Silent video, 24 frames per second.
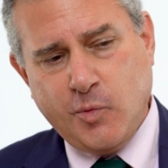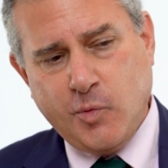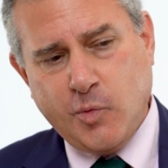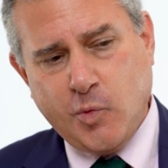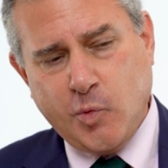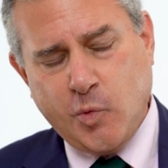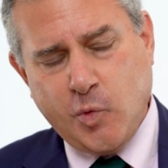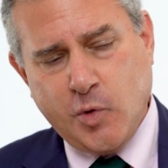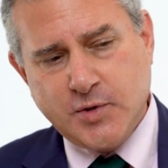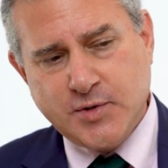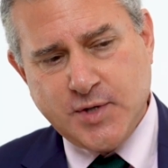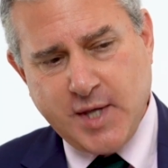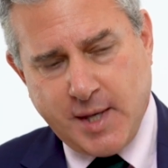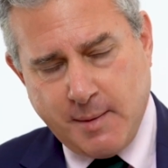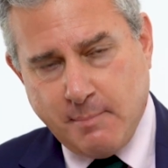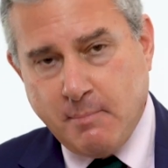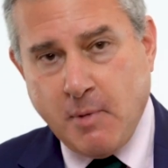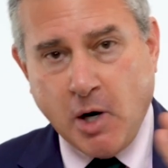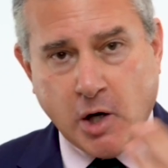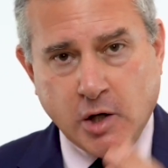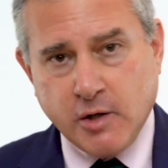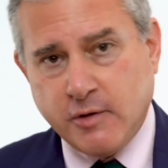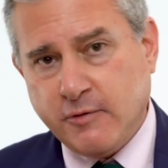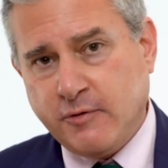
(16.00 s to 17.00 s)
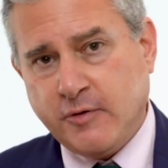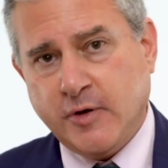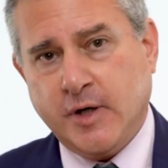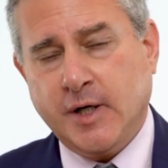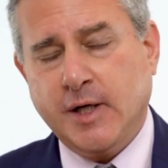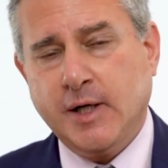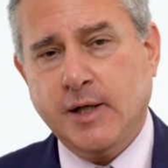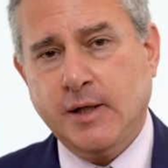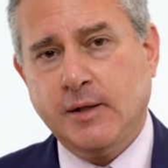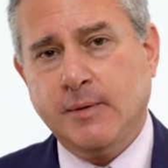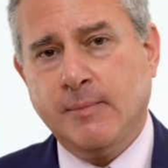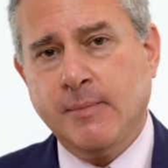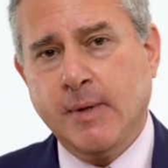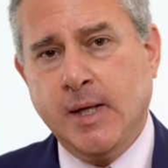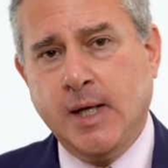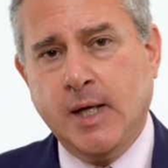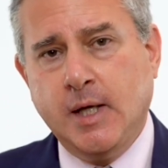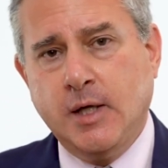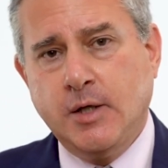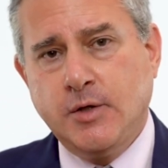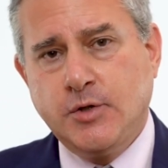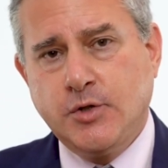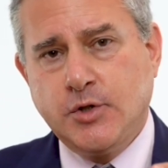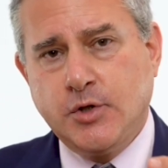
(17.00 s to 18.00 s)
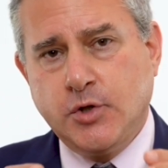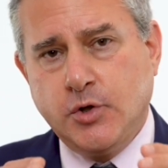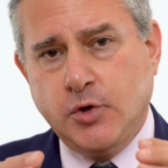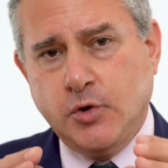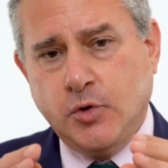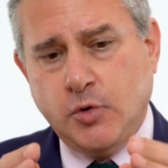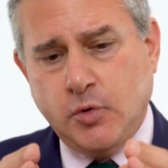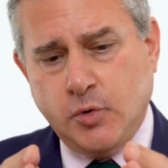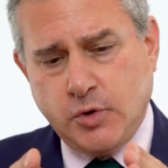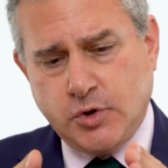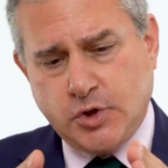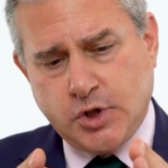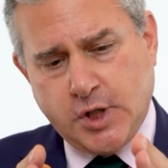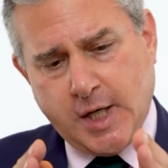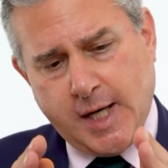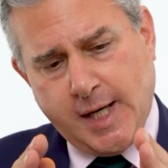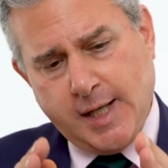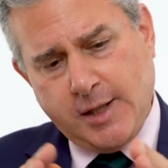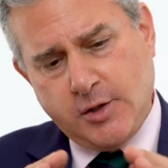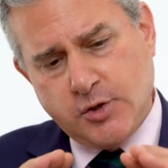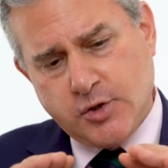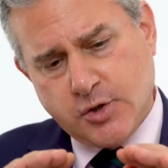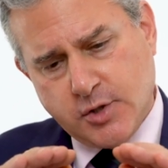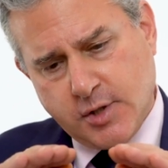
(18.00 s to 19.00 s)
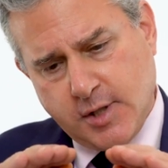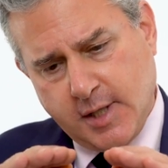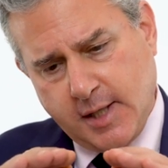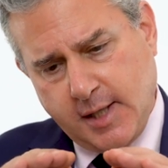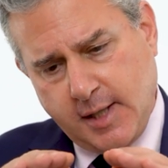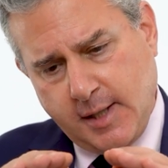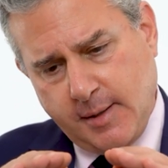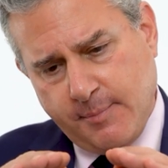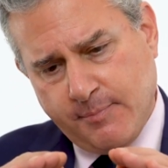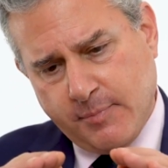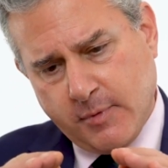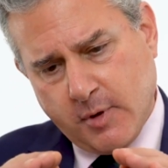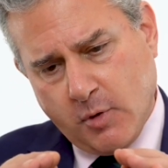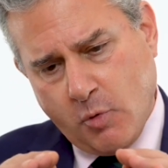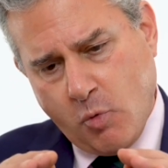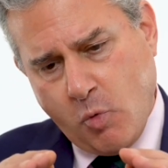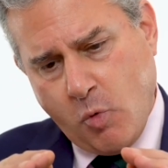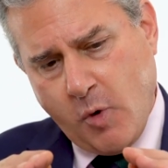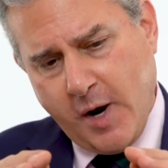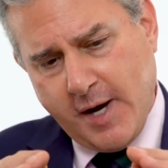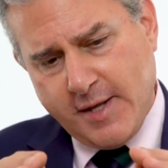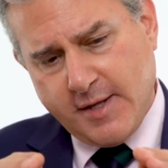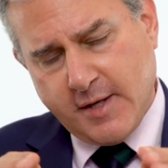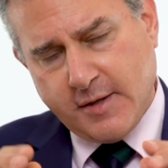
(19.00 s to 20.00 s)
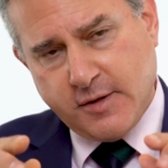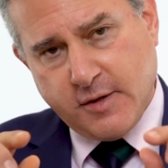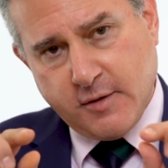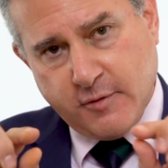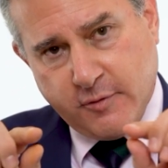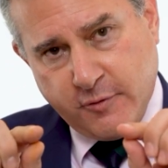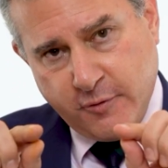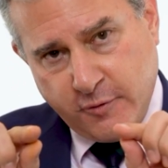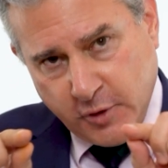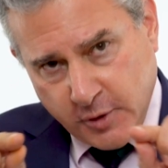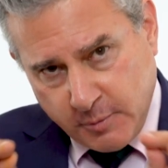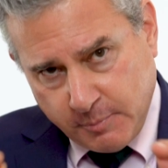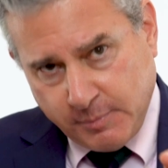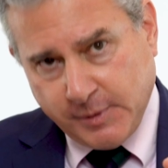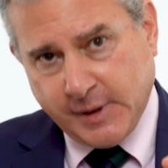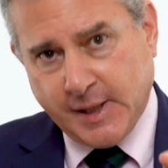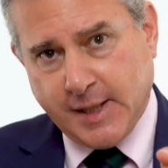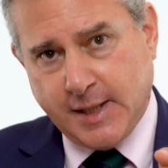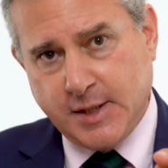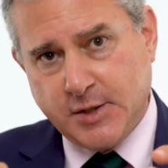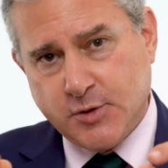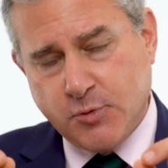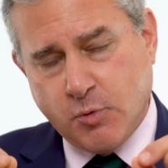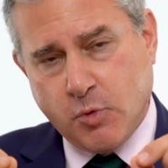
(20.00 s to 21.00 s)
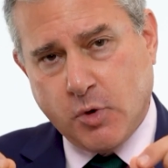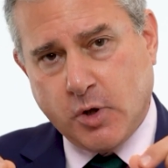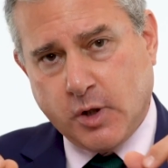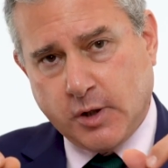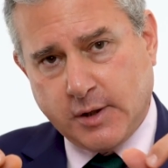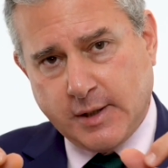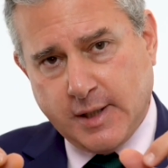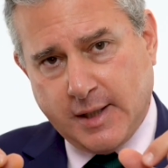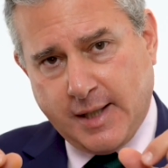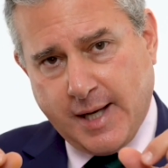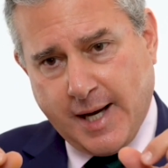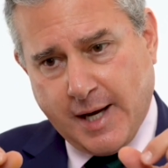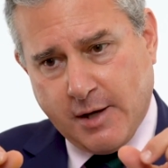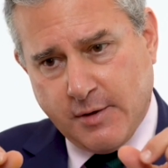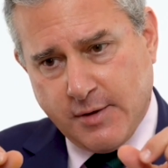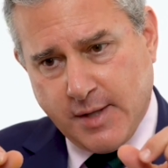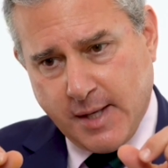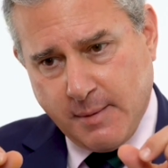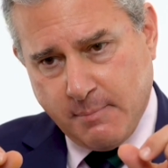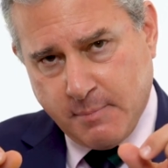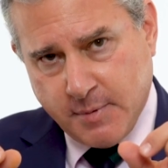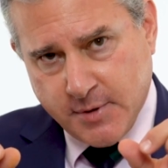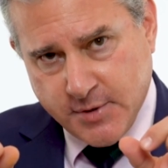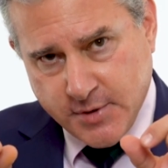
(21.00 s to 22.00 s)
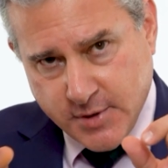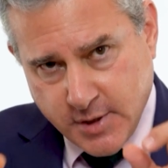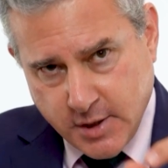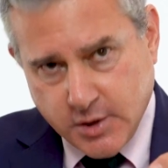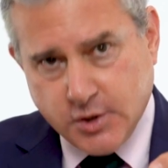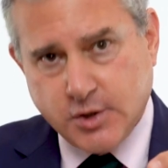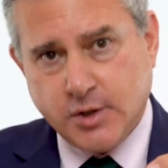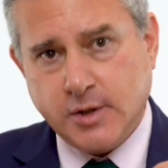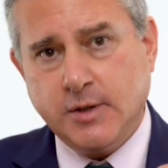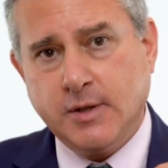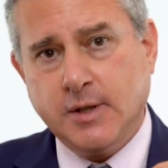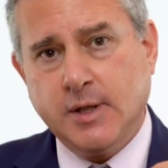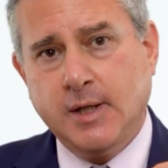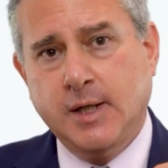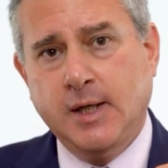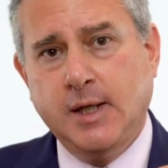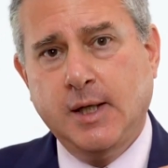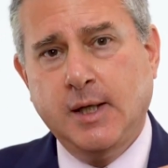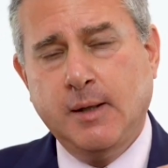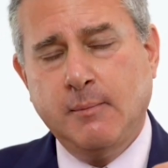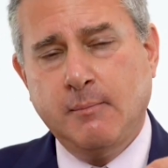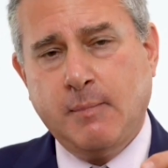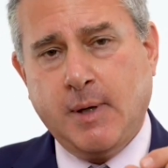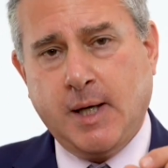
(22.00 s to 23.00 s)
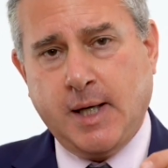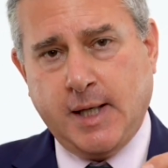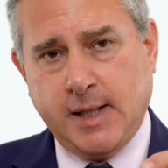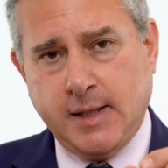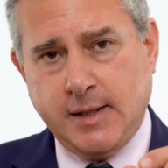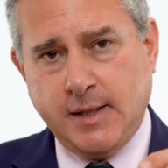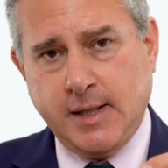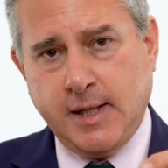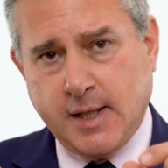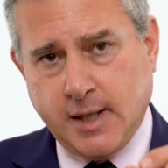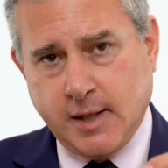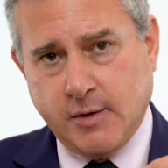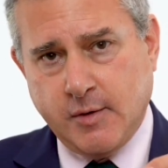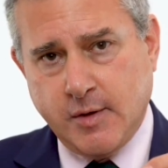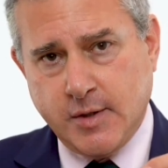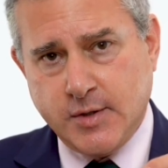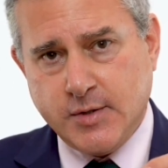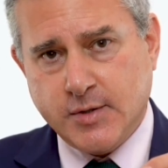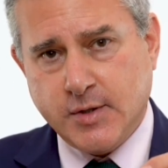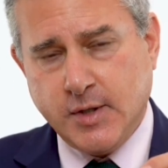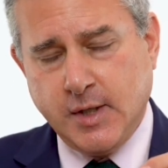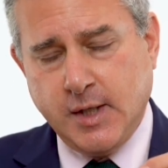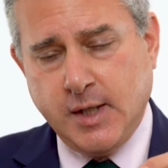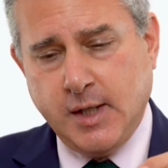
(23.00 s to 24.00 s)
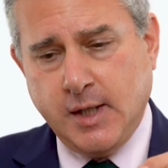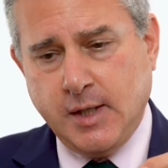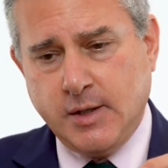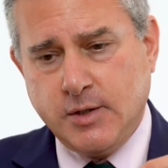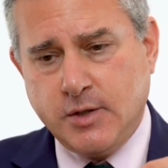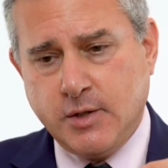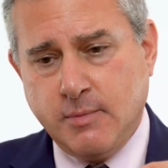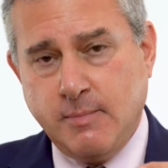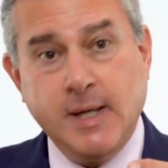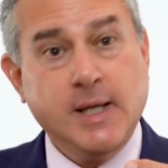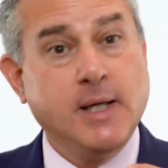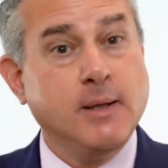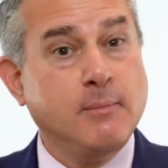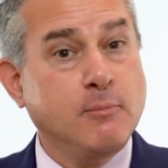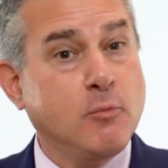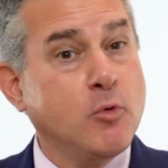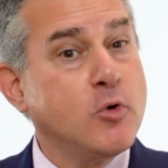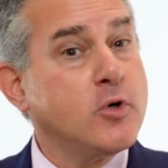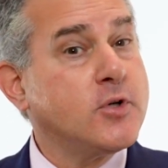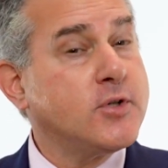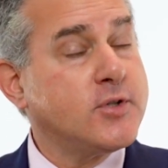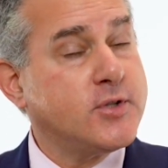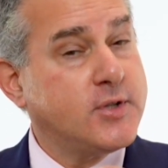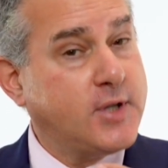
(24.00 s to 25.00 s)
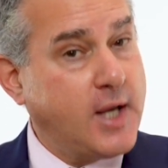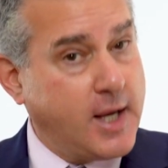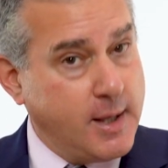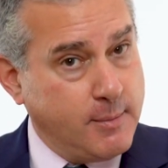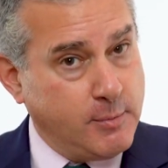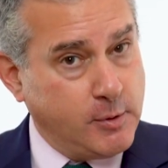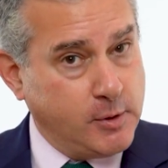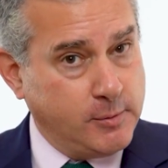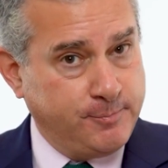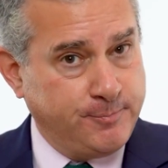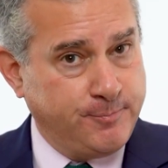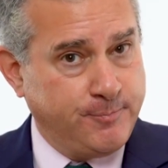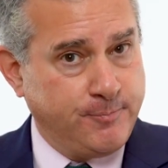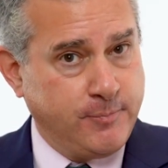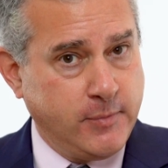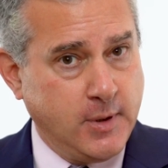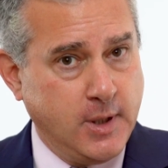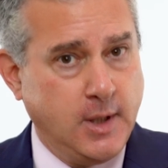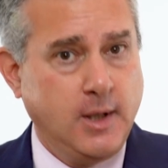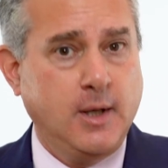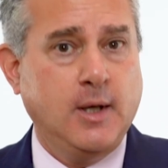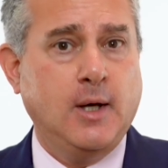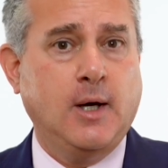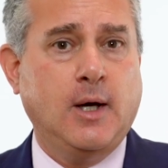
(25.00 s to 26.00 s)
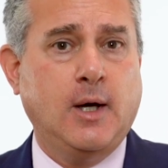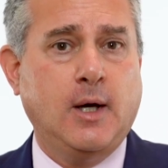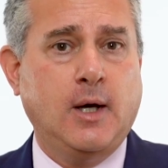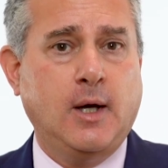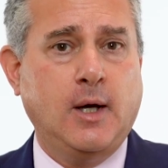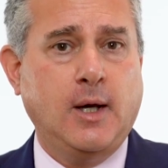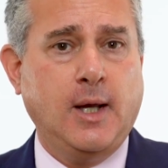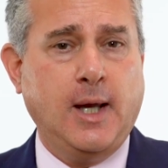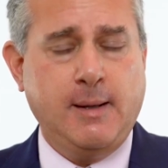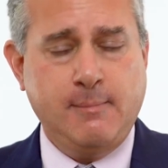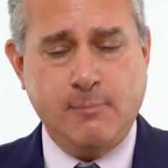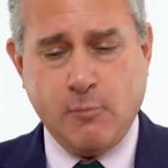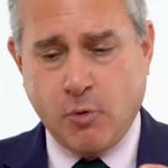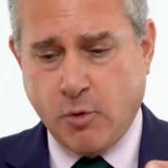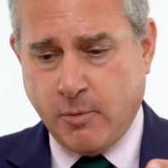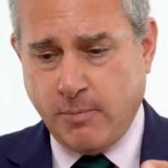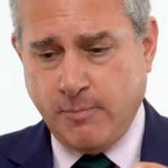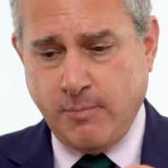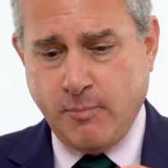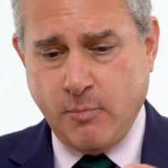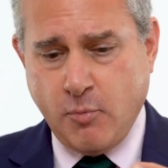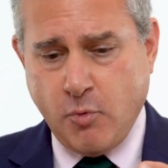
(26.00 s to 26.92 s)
was then modified to change the way that the foot plates worked and how they positioned behind the iris to make it more stable and more